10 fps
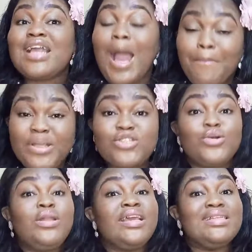
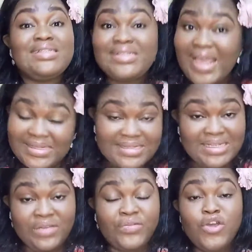capital
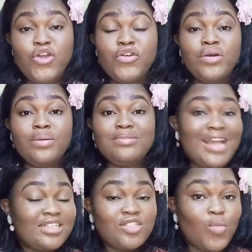intensive.
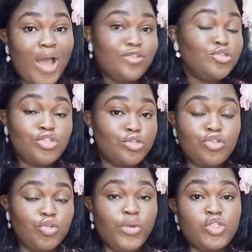That's why you
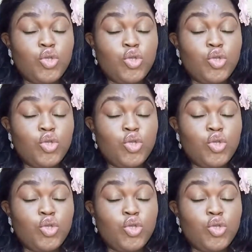shouldn't do it.